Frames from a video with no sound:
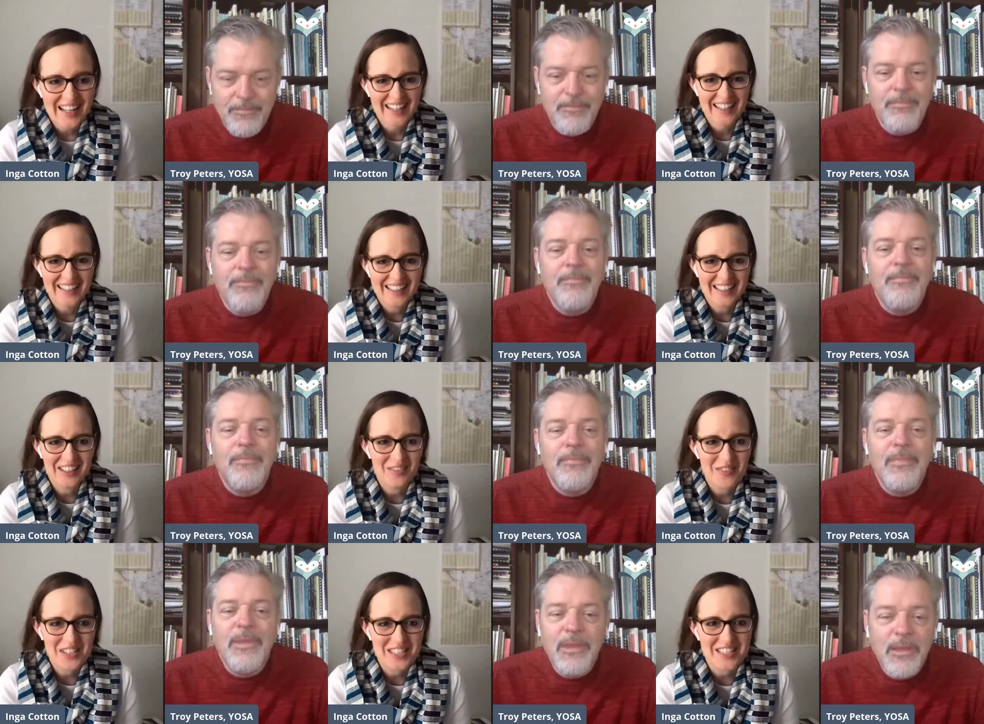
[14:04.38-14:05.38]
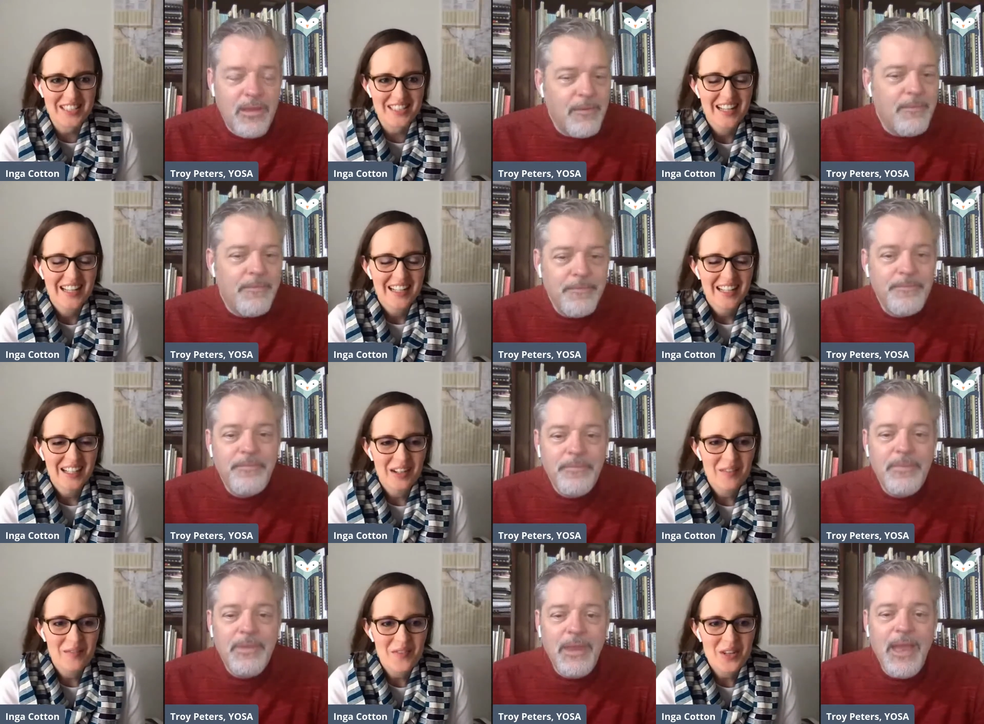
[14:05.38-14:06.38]
Speaker 1: kind of pieces
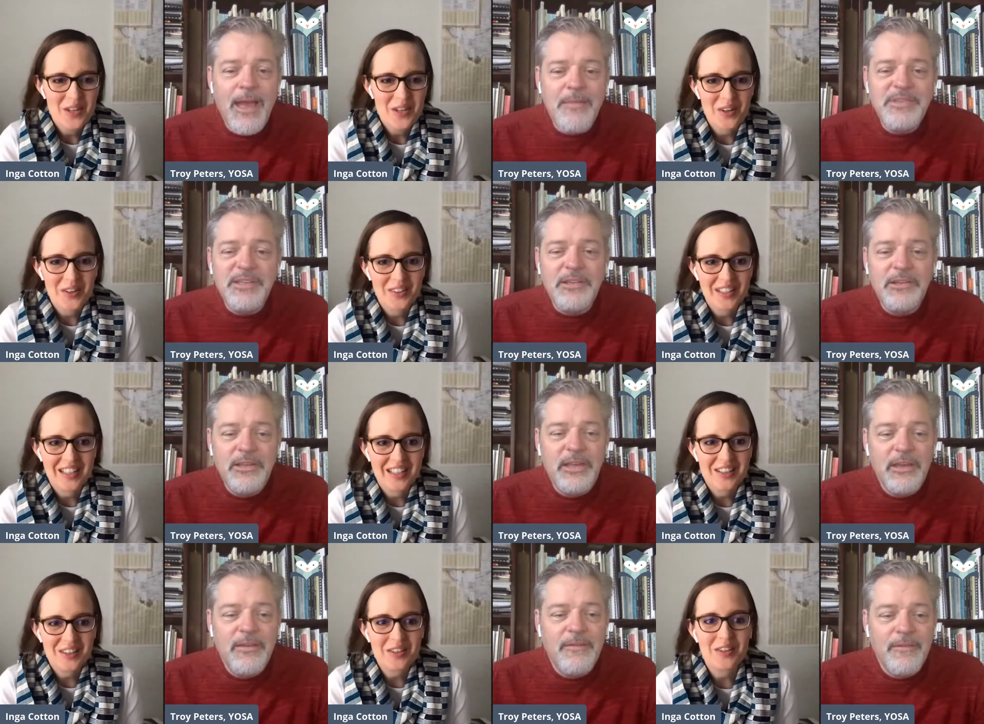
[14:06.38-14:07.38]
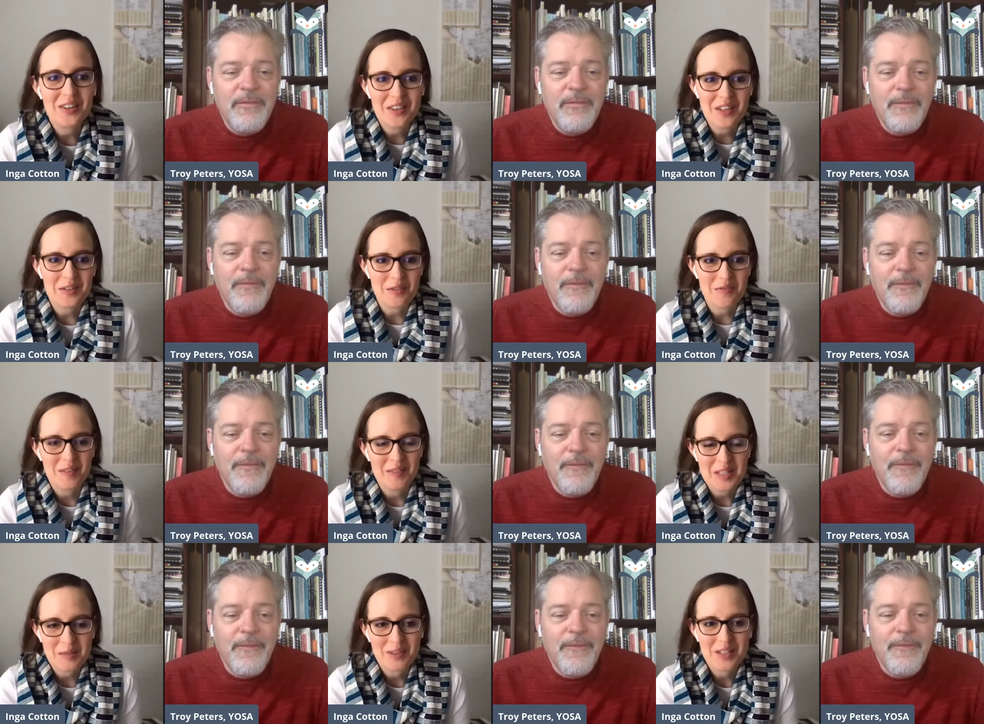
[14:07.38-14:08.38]
um yeah you know, absolutely. Like good things for
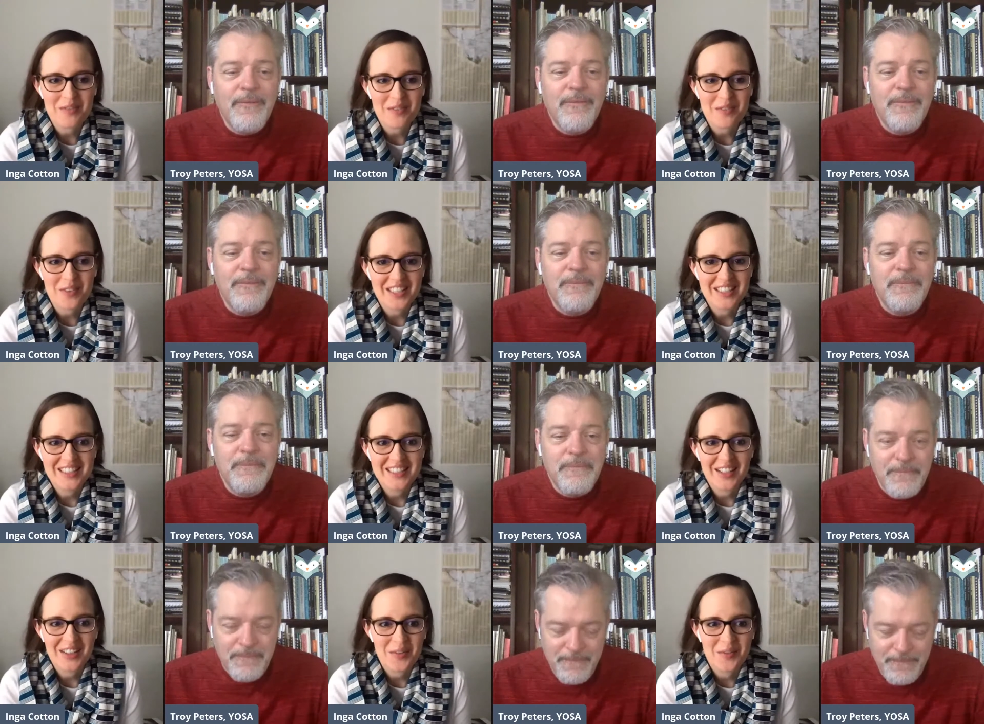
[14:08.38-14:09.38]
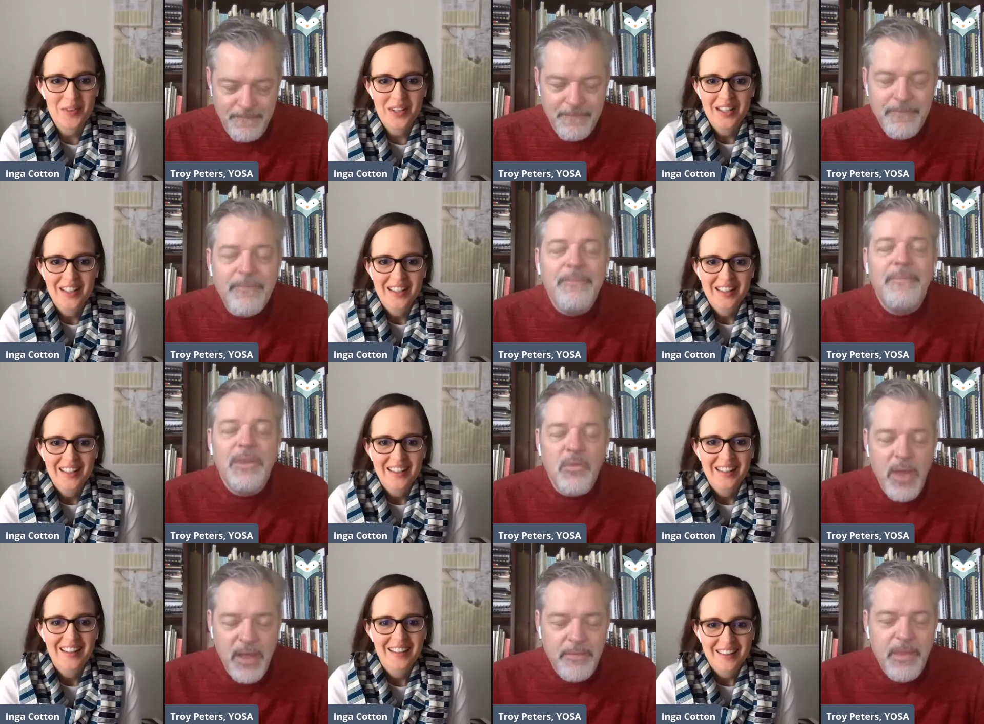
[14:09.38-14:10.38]
families to play for their kids at home
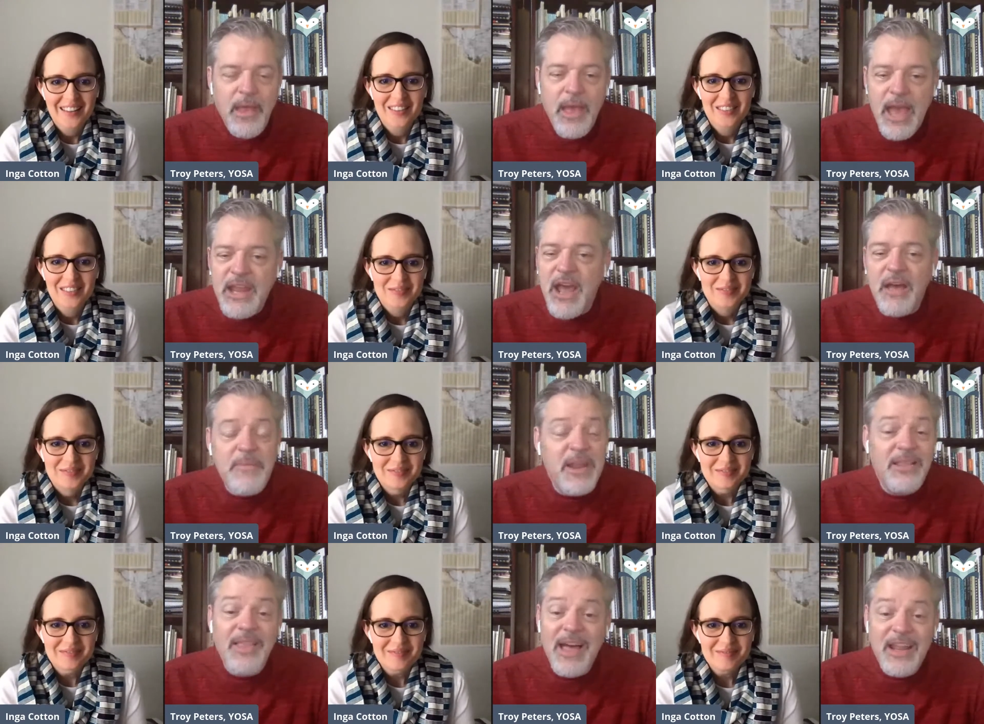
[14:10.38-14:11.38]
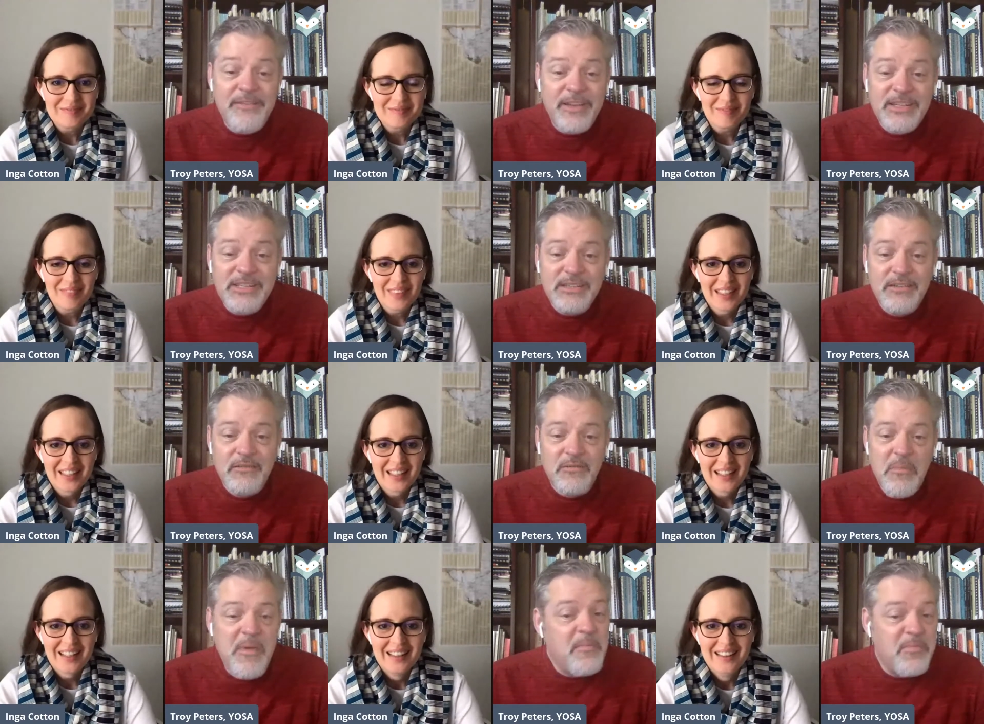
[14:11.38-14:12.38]
Speaker 2: Right. And I mean, a lot of us
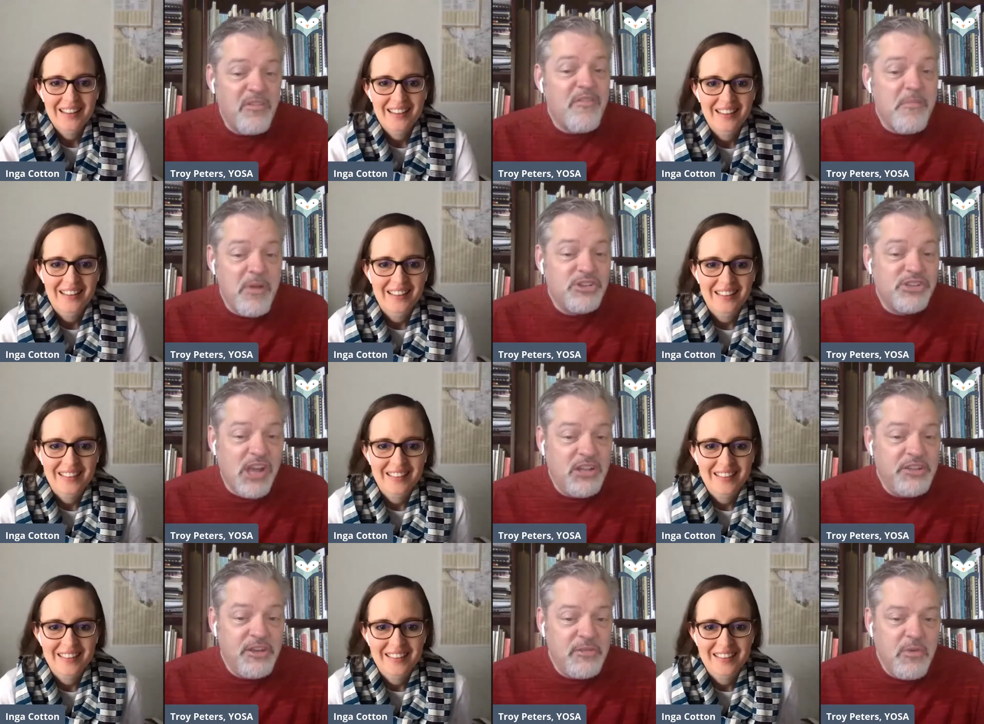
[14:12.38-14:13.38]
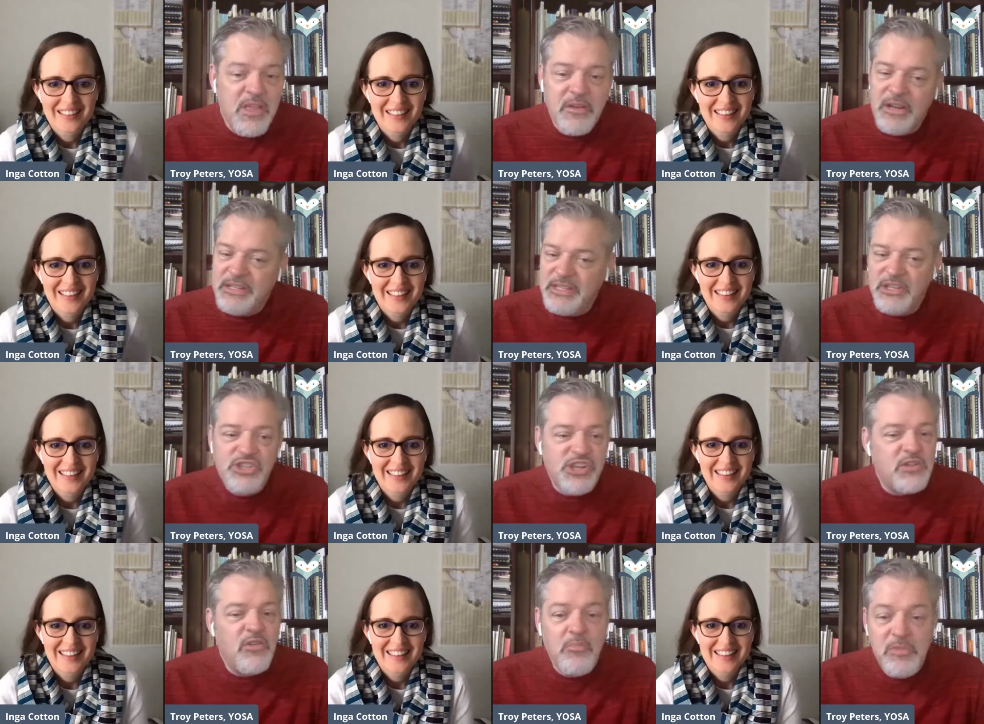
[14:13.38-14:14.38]
remember from our childhood, whether it's in
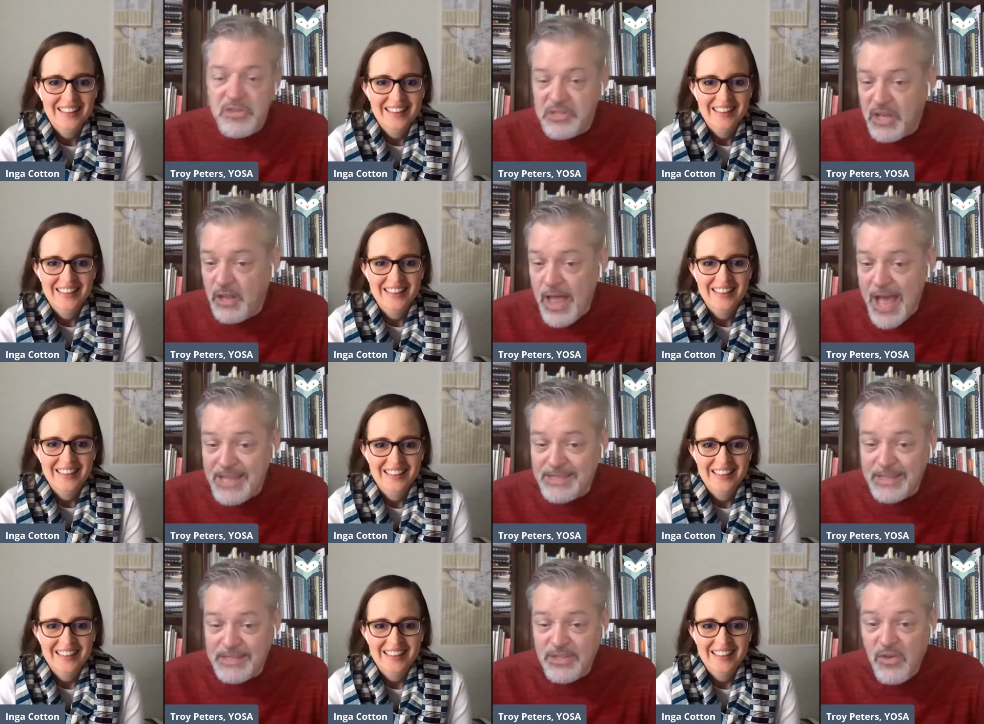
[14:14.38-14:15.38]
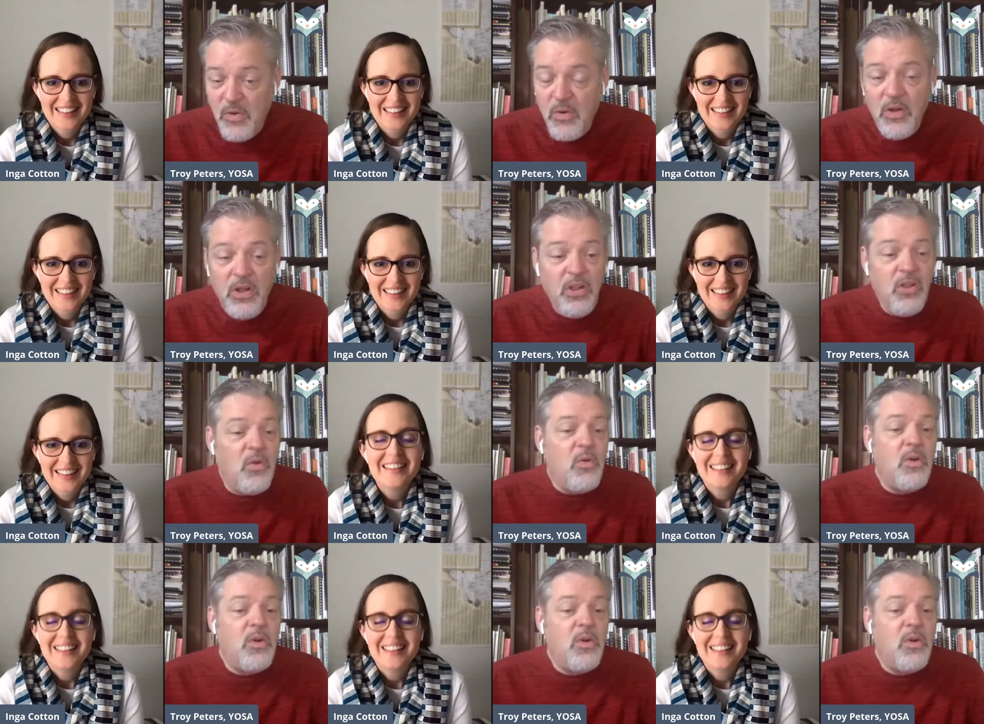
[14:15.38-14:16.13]
general music class at school